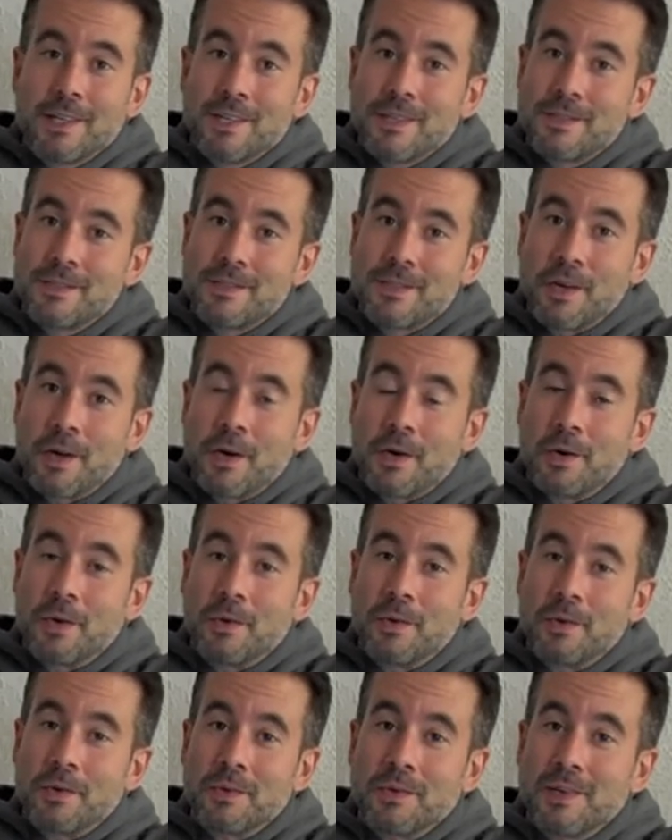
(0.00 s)

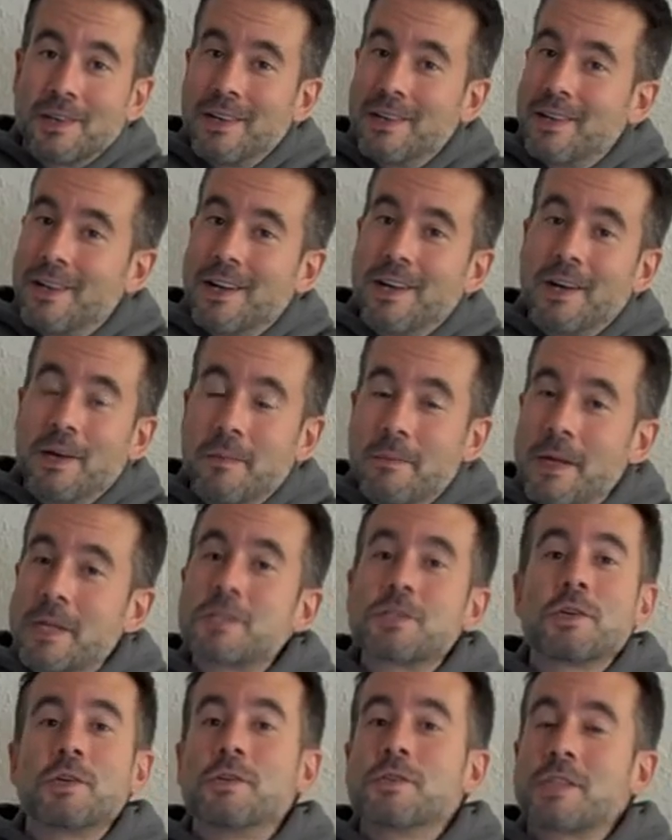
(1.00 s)
so make
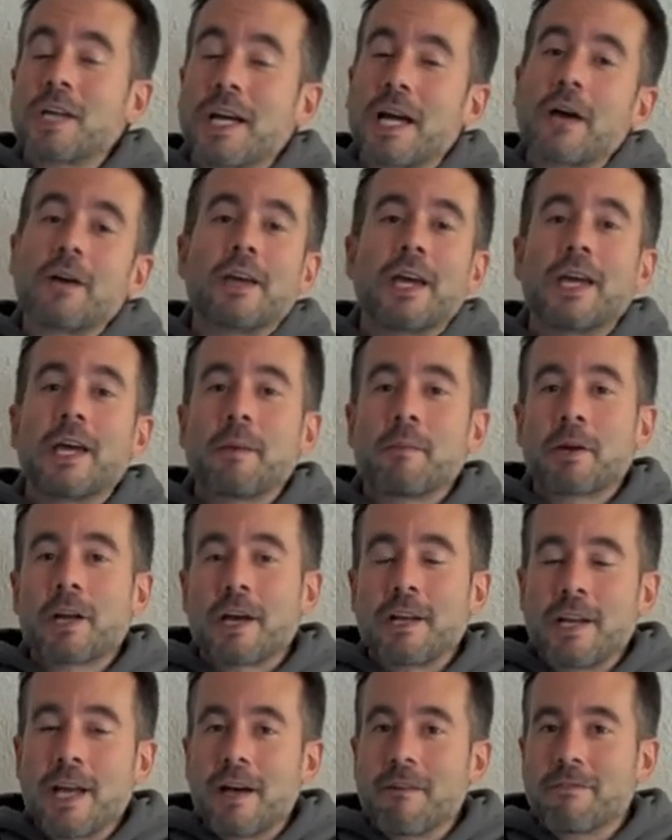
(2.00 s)
sure you check out Gay Gamer
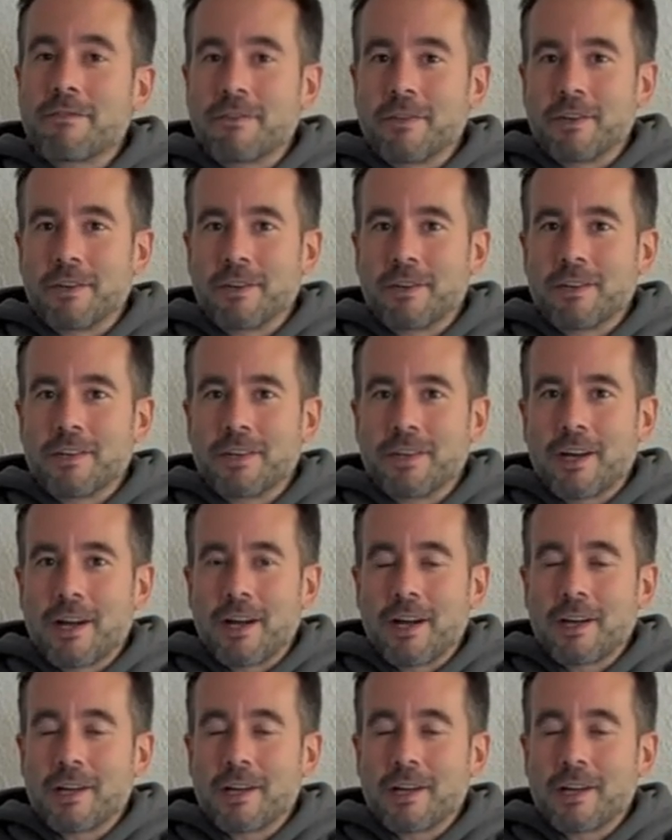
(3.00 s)
dot net for uh,